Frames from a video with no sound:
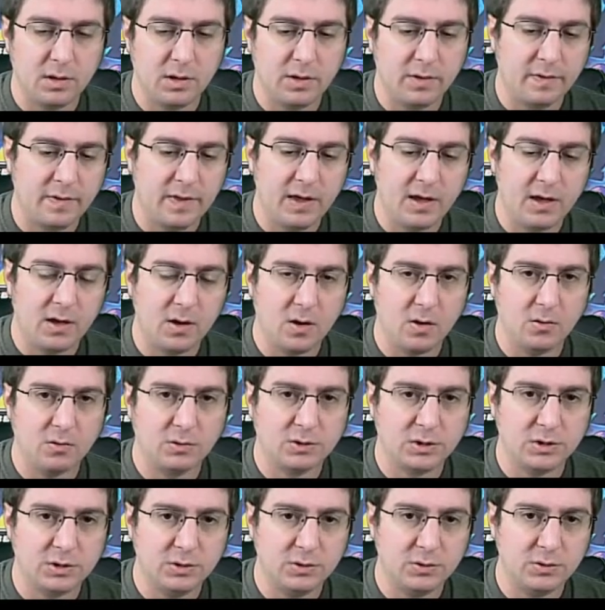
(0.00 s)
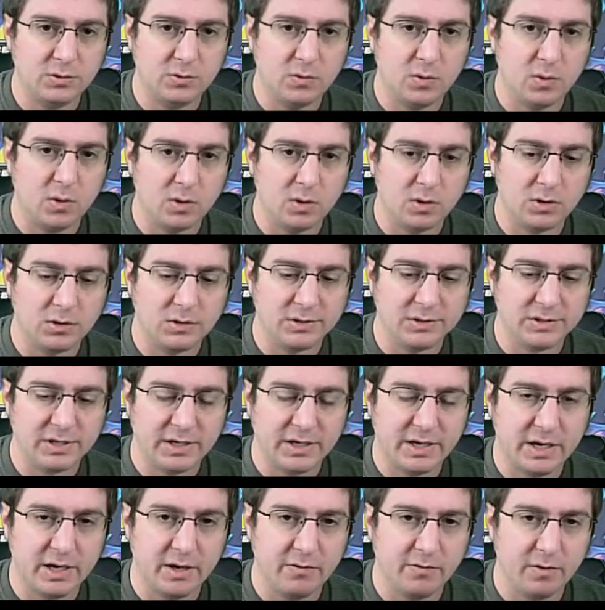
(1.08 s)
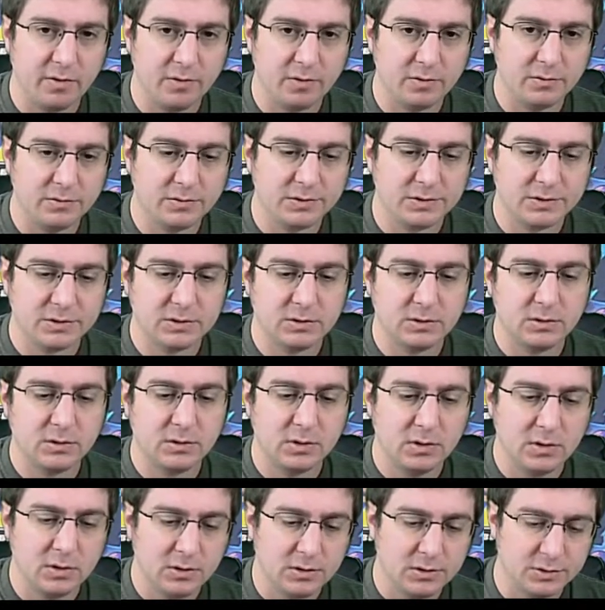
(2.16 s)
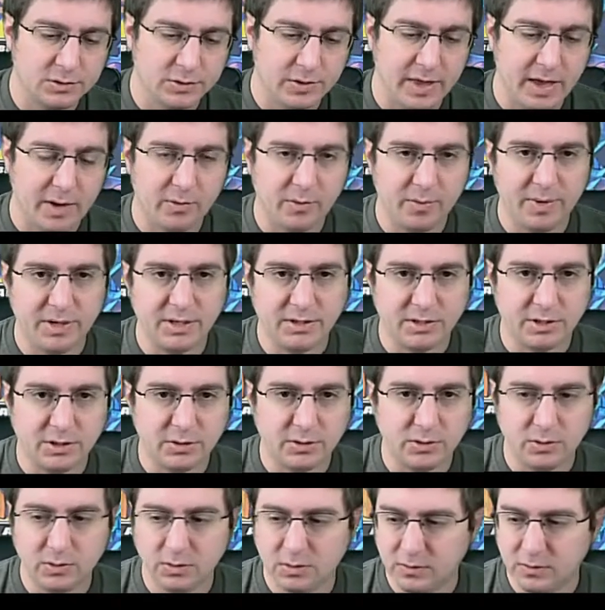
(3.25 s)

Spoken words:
they go towards heroes. So that would be 2